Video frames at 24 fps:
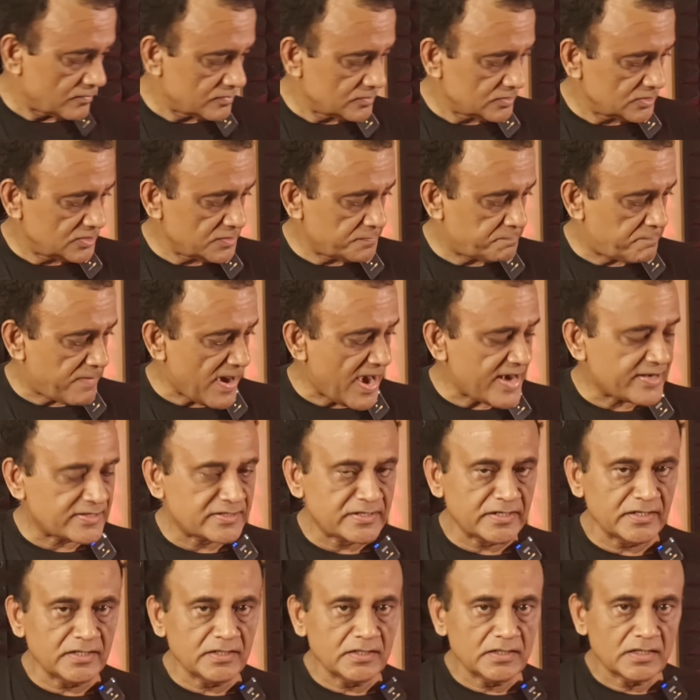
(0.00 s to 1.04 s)
The
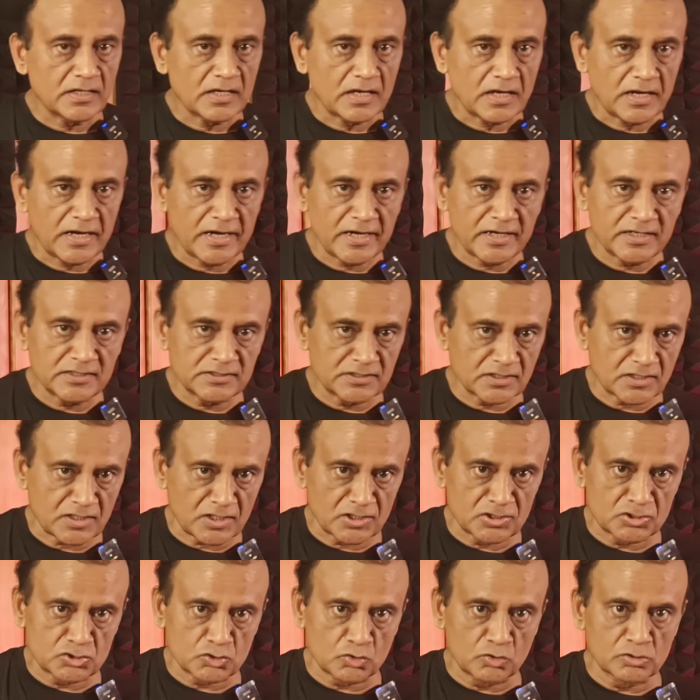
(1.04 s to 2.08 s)
battery and the
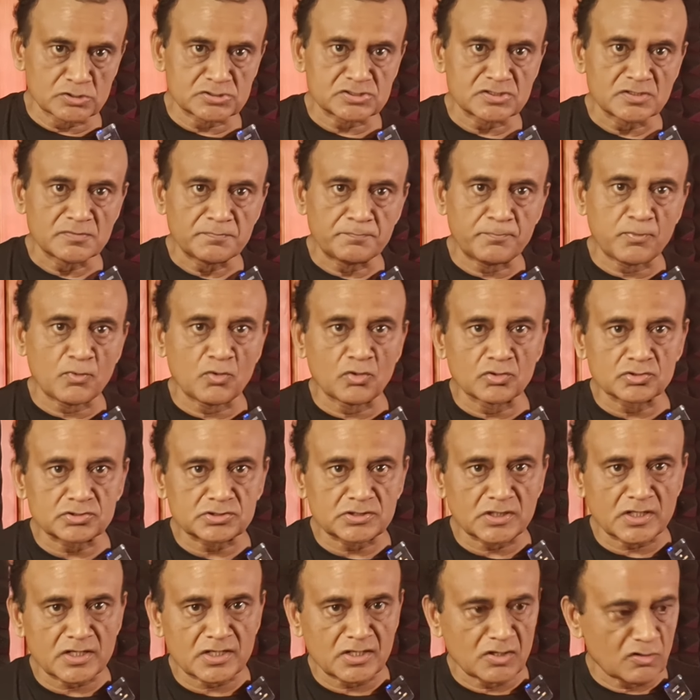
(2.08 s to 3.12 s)
controls both
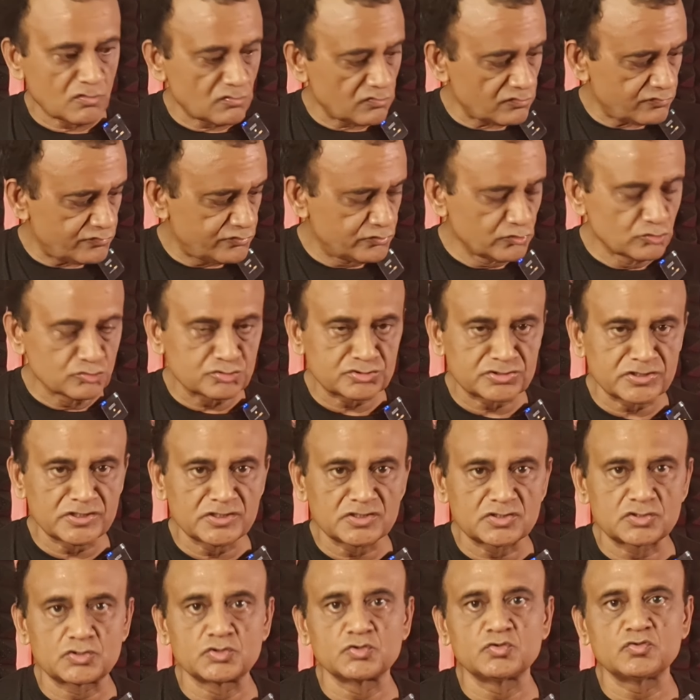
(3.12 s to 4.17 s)
are now fused
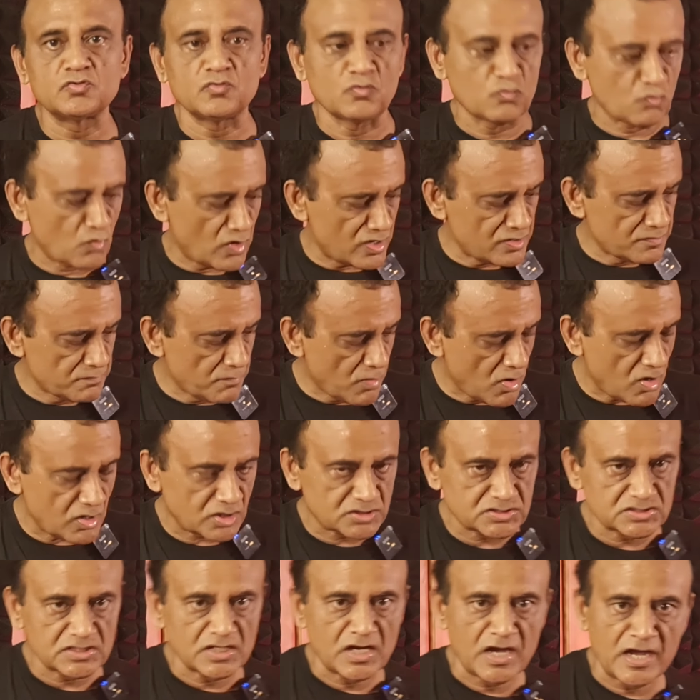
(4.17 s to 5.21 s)
into one
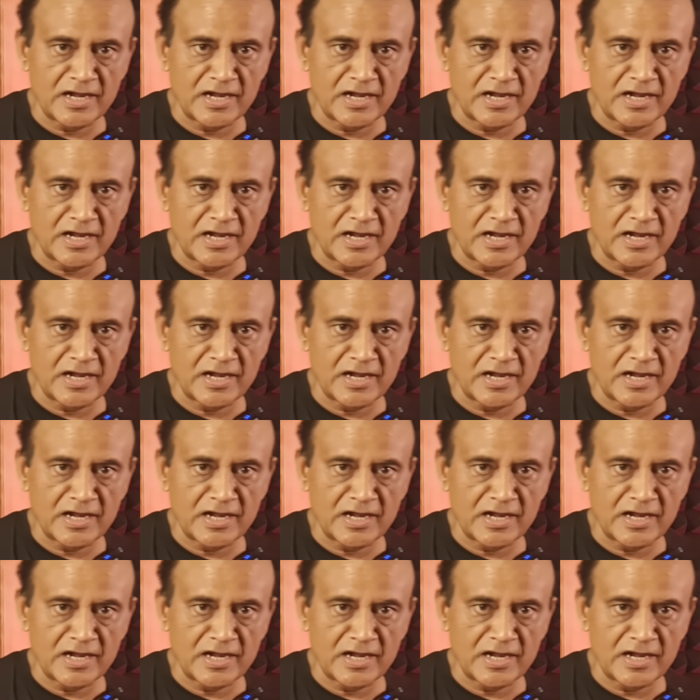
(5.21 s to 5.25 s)
box,